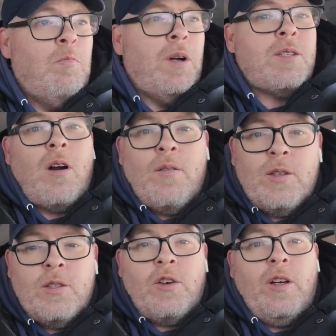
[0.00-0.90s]
but it's car
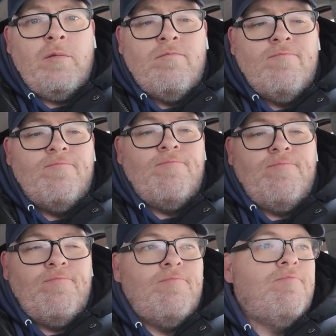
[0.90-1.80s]
versus train.
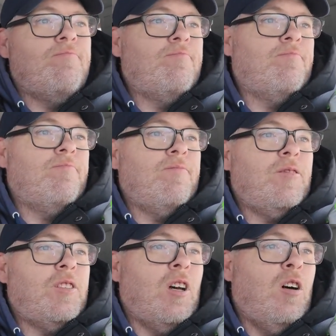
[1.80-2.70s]

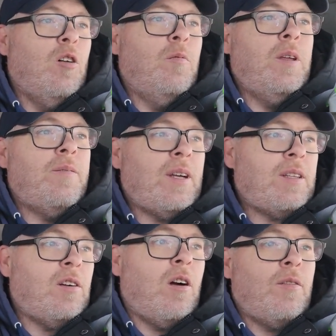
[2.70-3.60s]
So being the fact
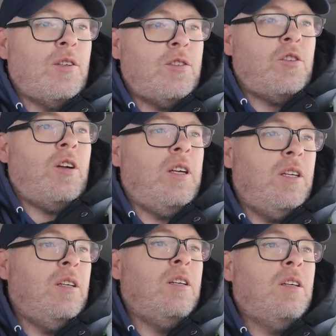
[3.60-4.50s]
that a car versus train,